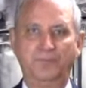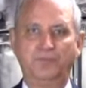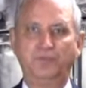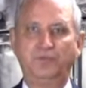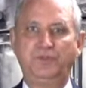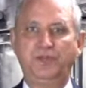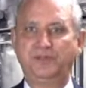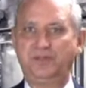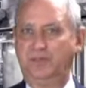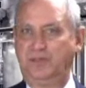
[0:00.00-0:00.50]

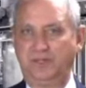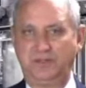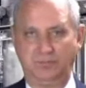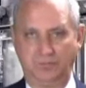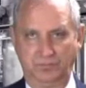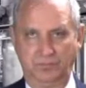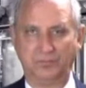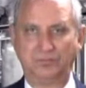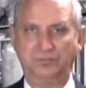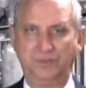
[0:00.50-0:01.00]

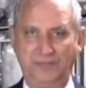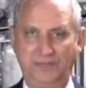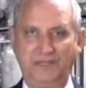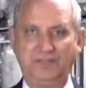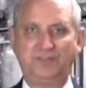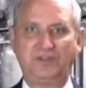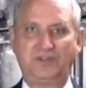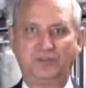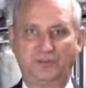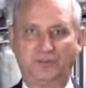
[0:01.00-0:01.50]
that
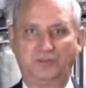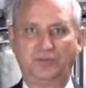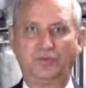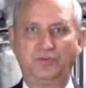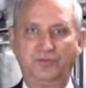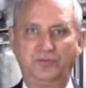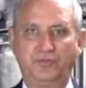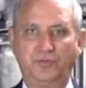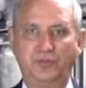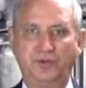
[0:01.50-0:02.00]
lays out the
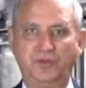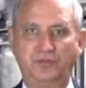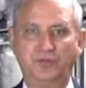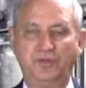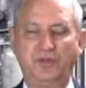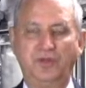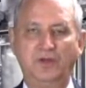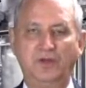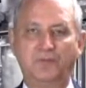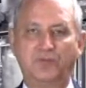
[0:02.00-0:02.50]
story for us
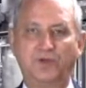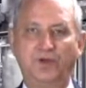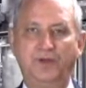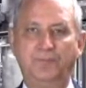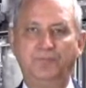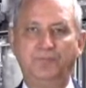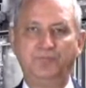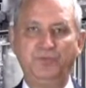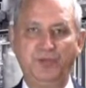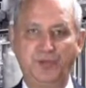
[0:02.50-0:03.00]

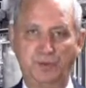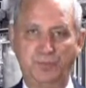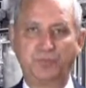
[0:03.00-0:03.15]
from,